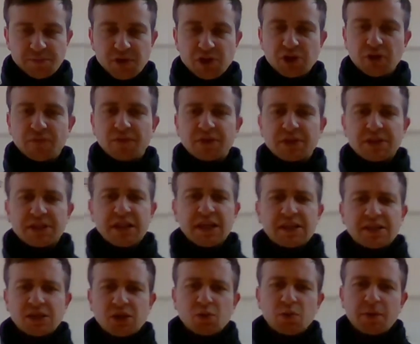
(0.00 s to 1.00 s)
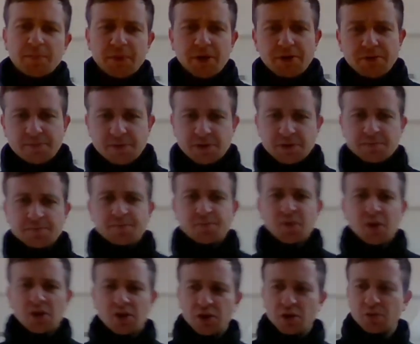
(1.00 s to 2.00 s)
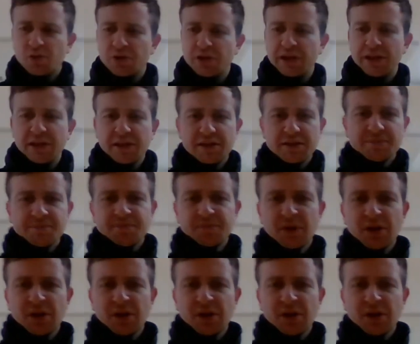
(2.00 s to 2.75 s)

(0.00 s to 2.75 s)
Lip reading: So for today's equipment you will need